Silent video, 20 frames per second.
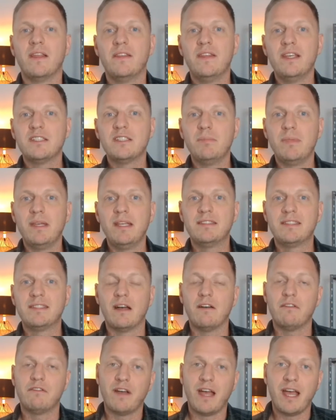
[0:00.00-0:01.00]
Now, this means
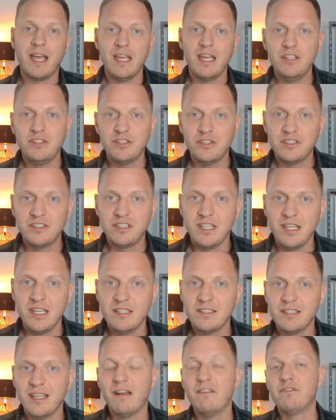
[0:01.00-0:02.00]
that for
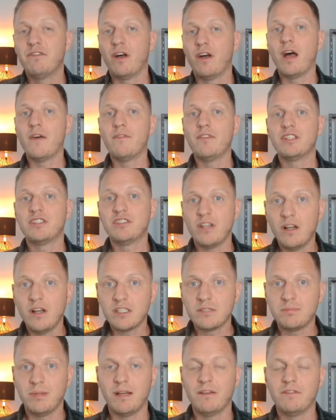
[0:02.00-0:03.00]
agencies and for other
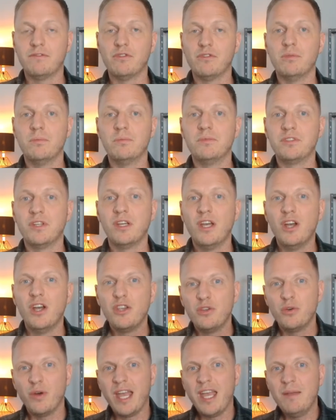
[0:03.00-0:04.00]
SaaS platforms,
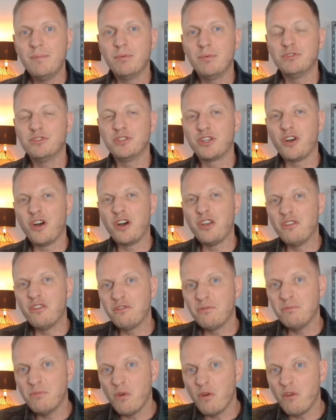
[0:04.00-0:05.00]
you're able to kind
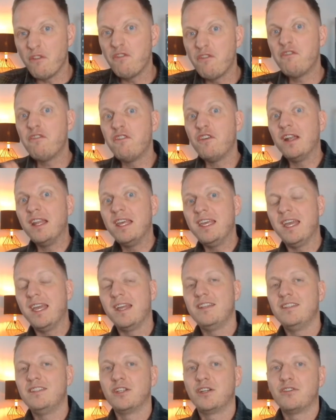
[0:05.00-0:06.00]
of more fully
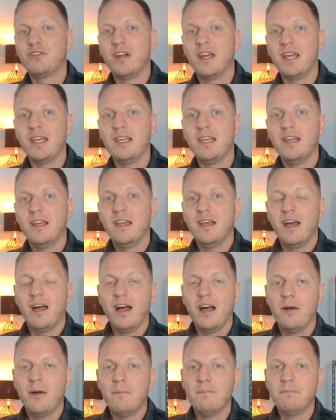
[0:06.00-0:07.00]
integrate
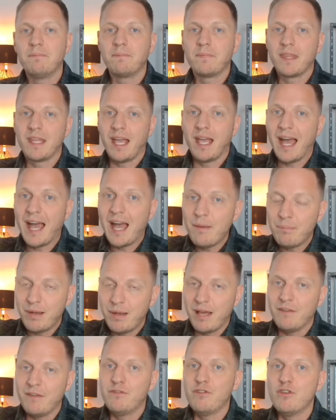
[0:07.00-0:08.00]
our
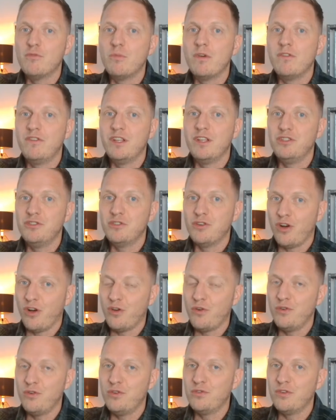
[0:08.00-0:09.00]
platform within your
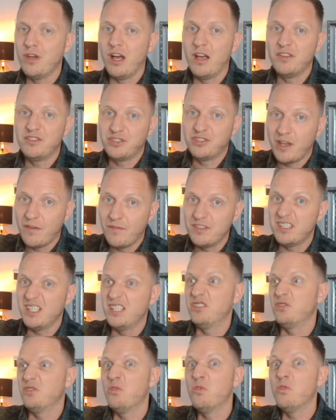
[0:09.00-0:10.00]
own
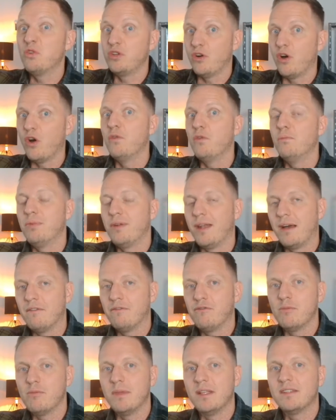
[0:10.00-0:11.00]
services or your own
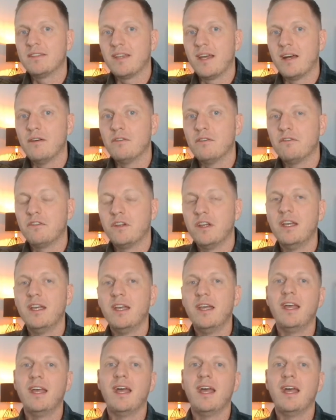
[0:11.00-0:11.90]
platform itself.